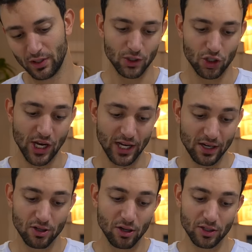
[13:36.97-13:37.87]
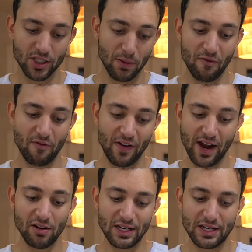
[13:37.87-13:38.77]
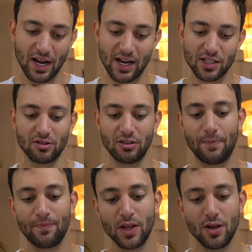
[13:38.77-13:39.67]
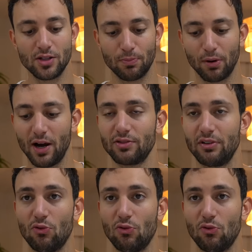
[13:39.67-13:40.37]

The chicken cooked up very nicely, surprisingly.